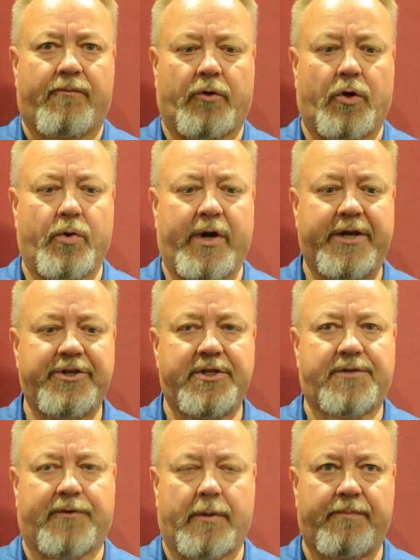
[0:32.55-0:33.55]
Flow
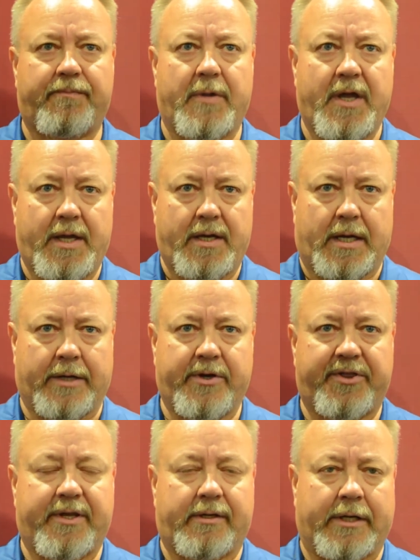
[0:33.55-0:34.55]
ranges from
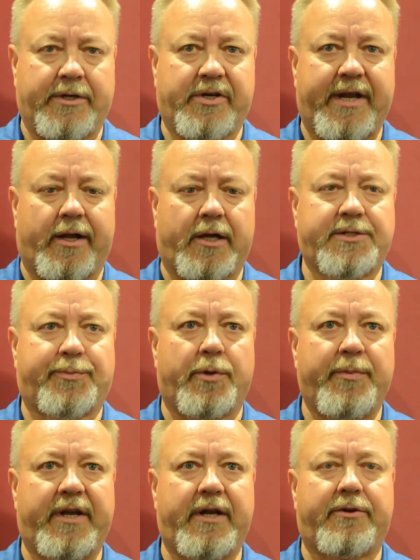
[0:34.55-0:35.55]
100 gallons
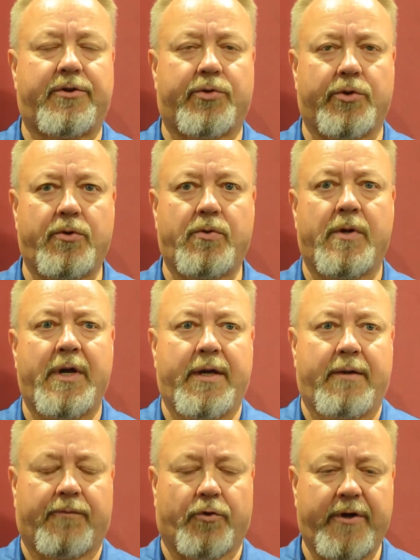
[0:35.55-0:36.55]
per minute through
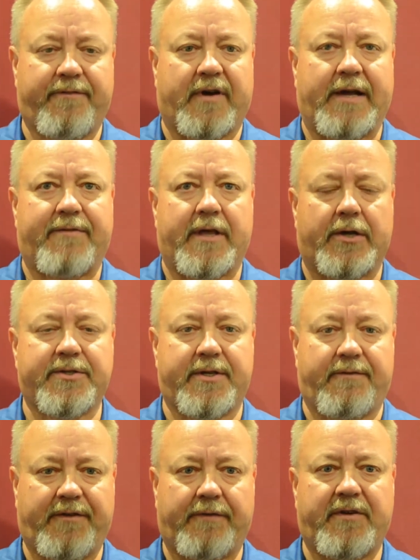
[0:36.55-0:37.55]

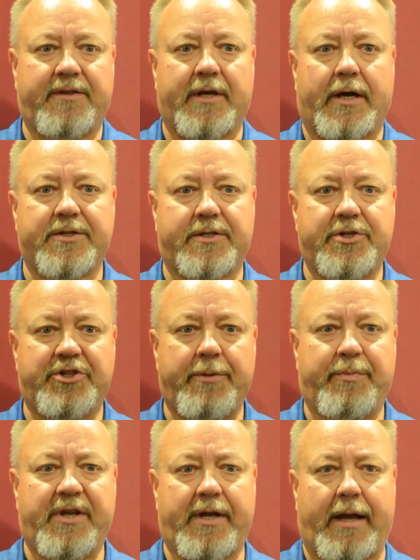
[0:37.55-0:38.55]
45,000 to 50,000
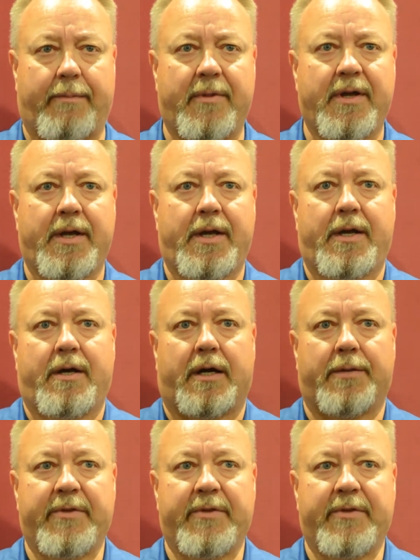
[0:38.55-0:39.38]
GPM.